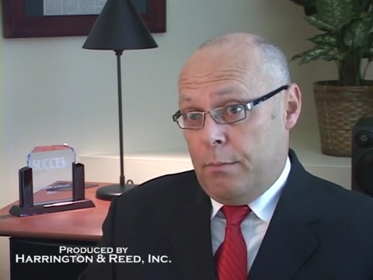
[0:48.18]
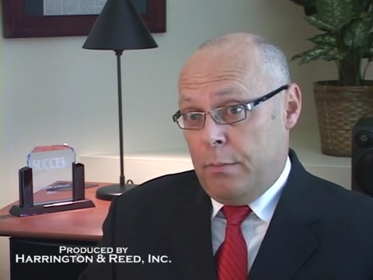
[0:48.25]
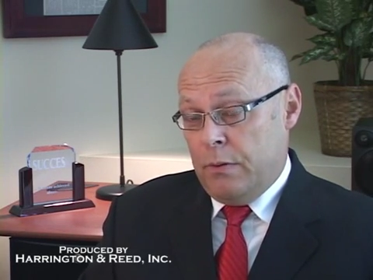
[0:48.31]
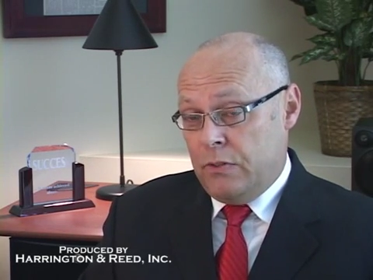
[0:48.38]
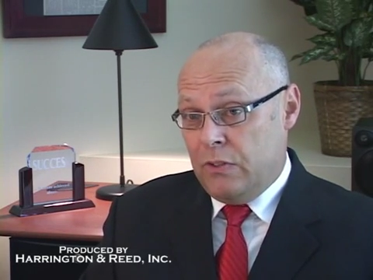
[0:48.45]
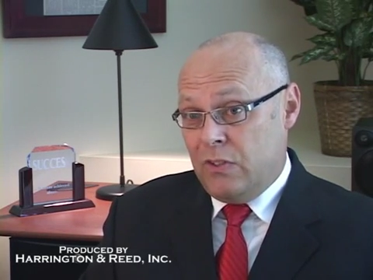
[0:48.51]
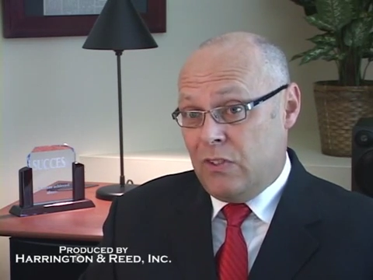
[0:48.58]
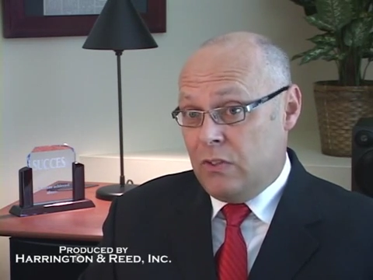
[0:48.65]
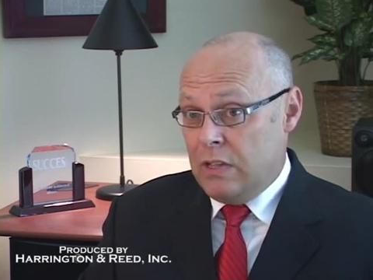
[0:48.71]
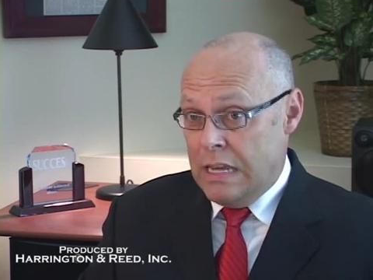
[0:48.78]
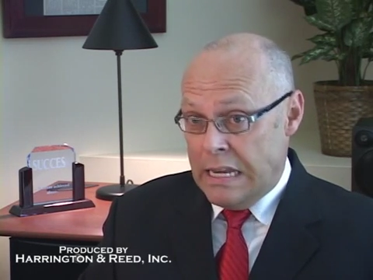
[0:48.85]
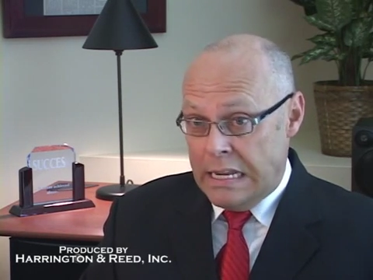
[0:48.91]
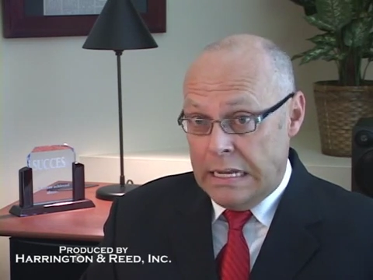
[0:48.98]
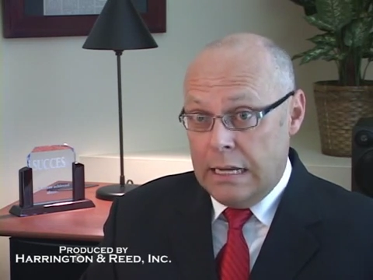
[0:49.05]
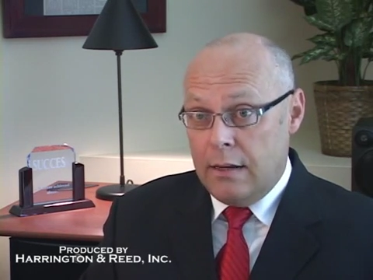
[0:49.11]
Businesses
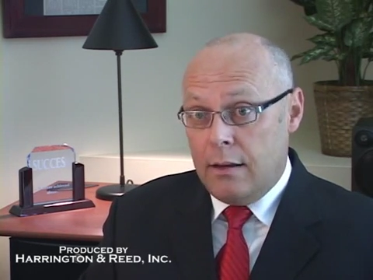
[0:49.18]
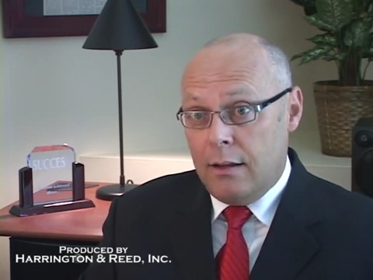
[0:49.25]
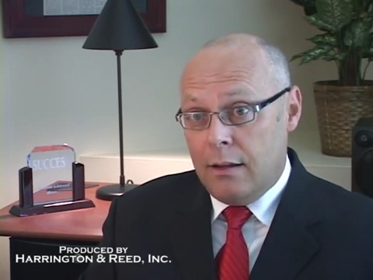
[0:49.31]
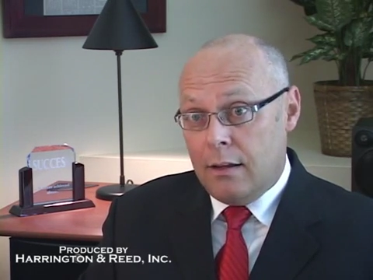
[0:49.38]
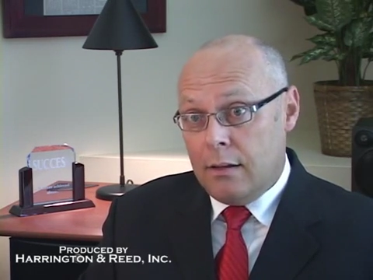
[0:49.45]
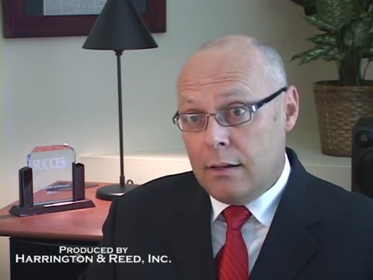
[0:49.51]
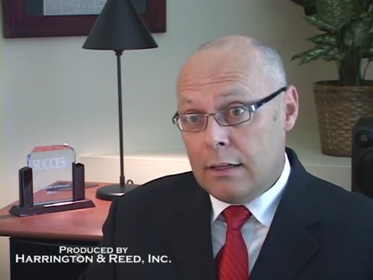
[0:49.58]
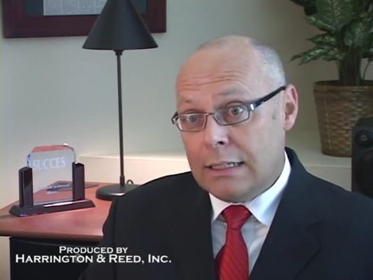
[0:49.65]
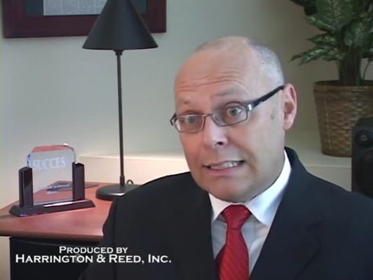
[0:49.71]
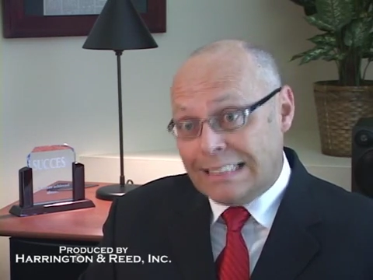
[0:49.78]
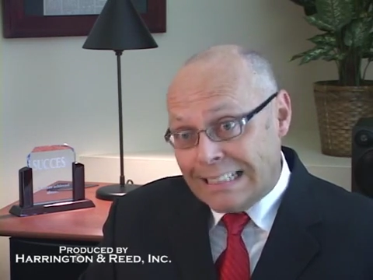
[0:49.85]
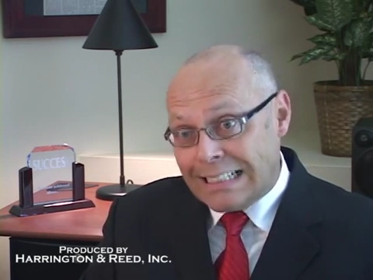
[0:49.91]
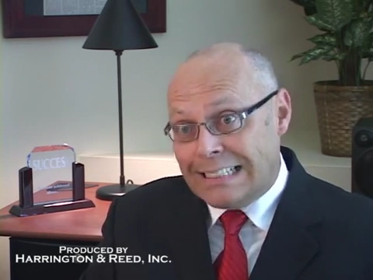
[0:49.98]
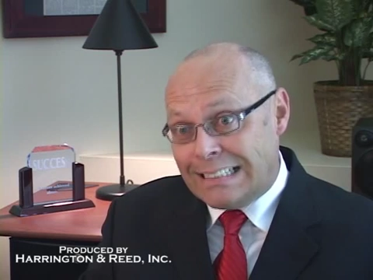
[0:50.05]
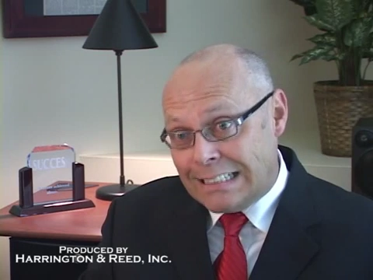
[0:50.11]
need
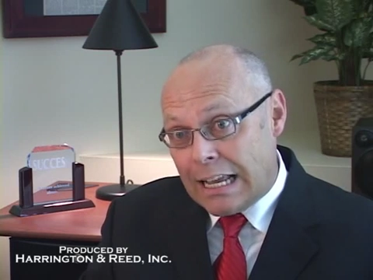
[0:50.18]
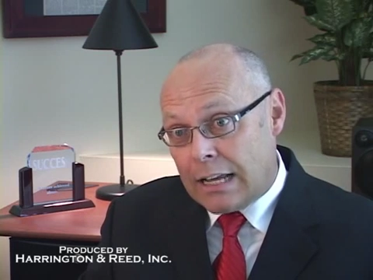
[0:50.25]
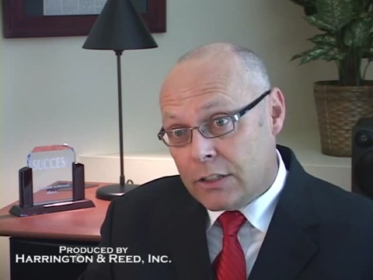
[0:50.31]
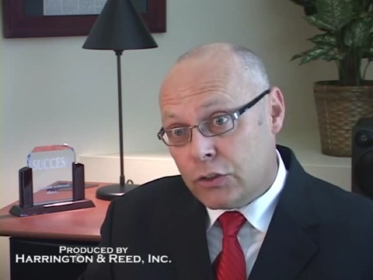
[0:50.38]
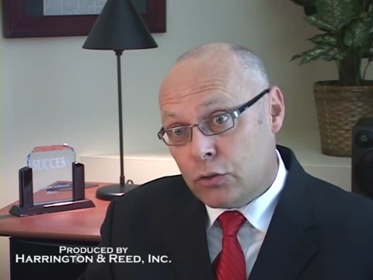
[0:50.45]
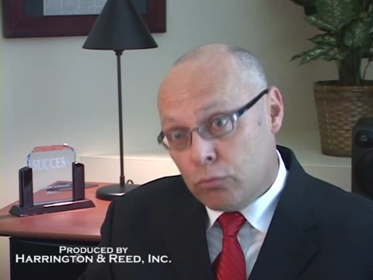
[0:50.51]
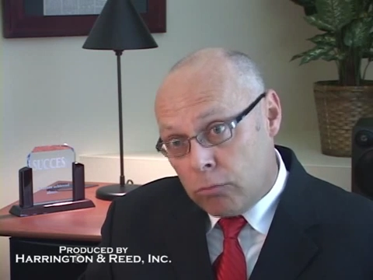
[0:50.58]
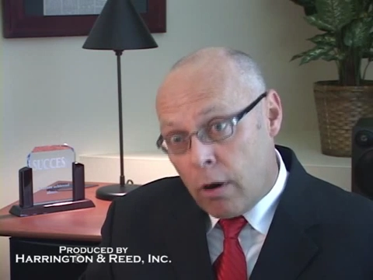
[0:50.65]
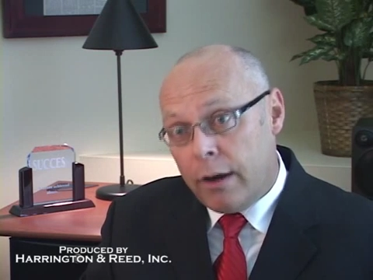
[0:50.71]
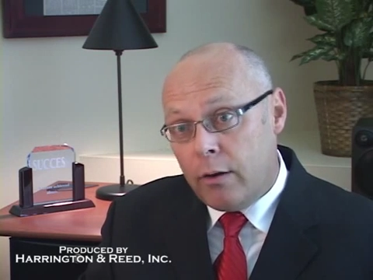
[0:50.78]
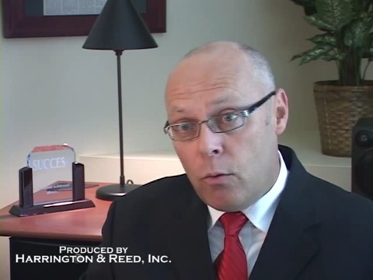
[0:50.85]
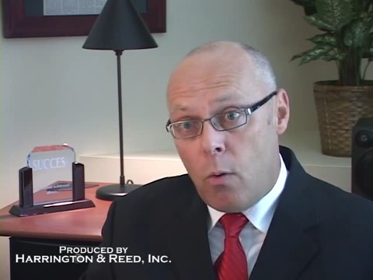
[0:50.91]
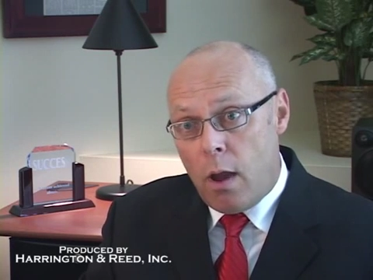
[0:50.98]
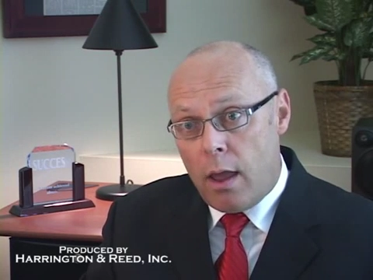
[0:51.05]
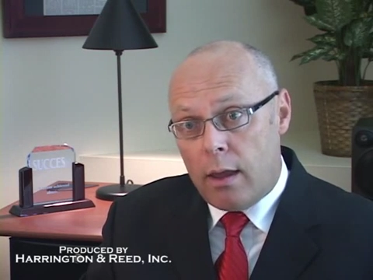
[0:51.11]
success right
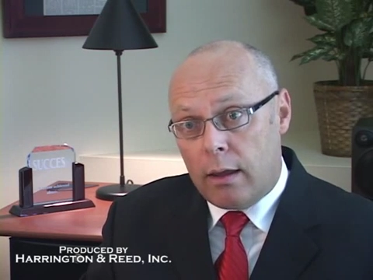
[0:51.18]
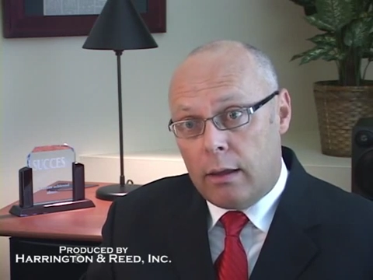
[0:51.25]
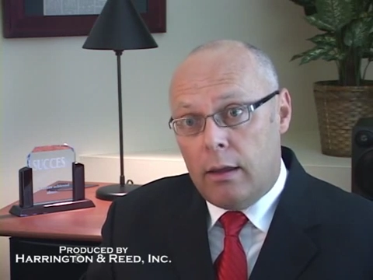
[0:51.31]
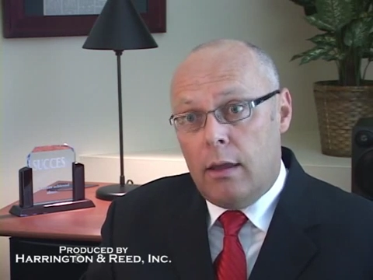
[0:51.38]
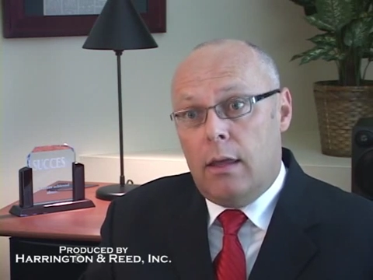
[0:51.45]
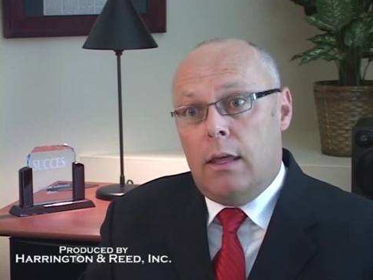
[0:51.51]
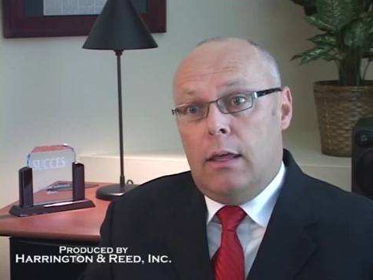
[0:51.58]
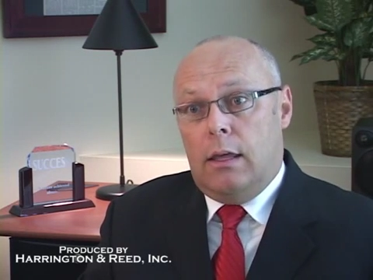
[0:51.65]
away